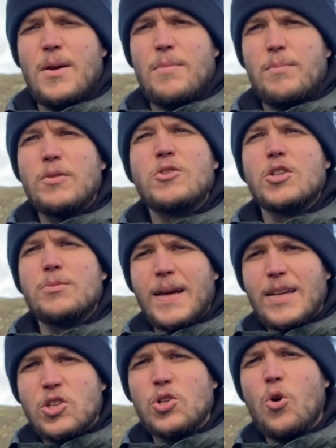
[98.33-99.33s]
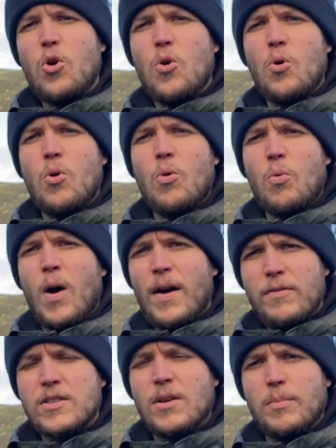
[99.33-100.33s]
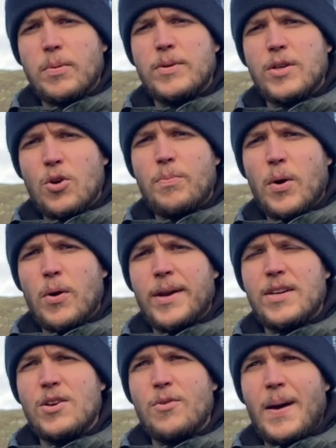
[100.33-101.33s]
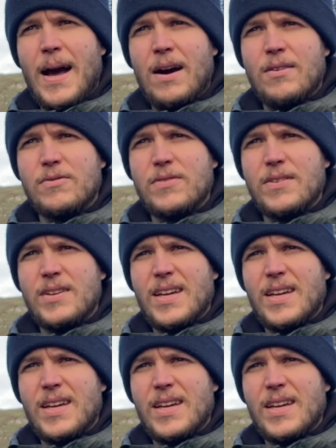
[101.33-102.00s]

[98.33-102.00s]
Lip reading: But just make sure whatever supplement you're putting in your mouth